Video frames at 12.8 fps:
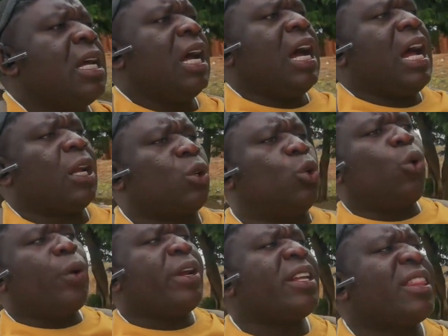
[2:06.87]
are uh,
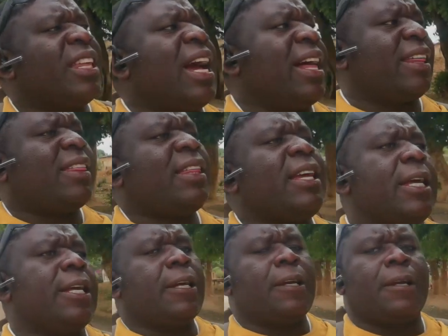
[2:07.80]
doing their
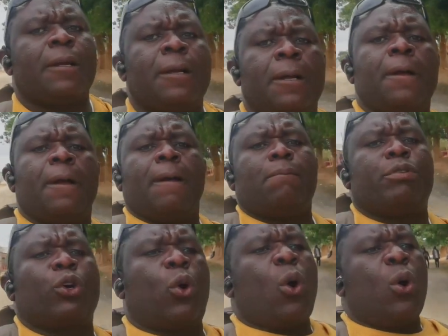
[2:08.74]
thing
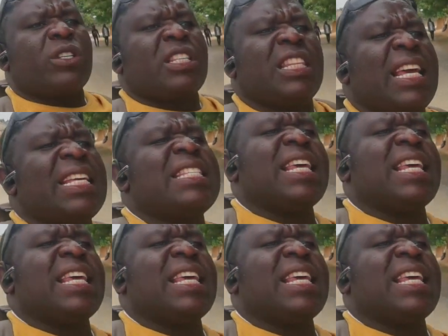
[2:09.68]
because there is